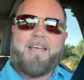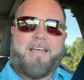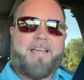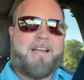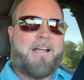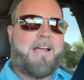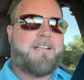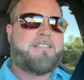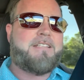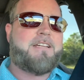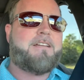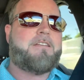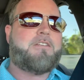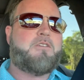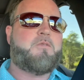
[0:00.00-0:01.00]
And I
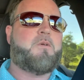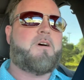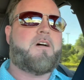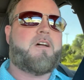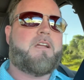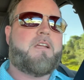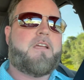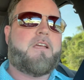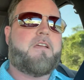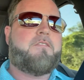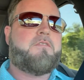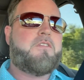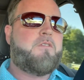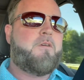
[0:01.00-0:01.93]
tell you what, if